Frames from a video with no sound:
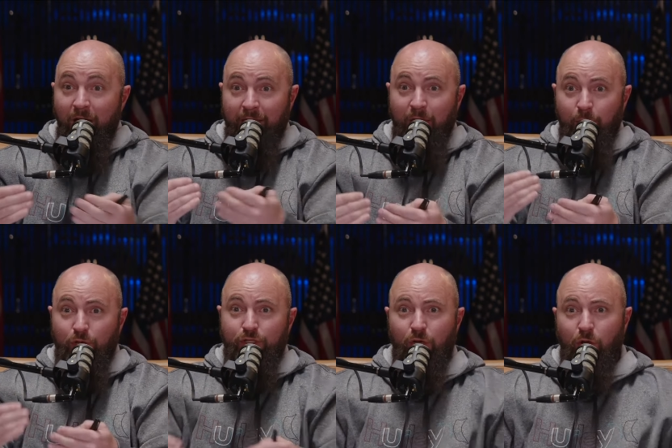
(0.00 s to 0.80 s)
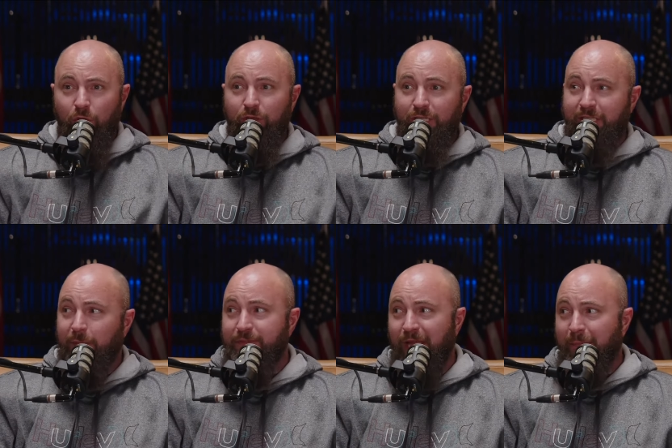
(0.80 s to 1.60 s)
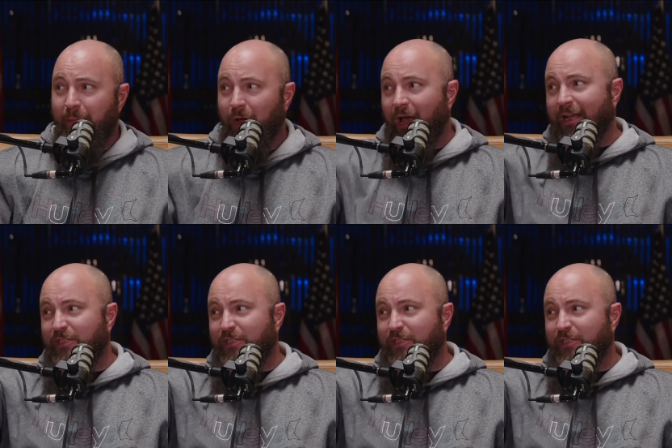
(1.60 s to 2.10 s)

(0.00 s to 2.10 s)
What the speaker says: And then when you still go, there's a deep state. People go,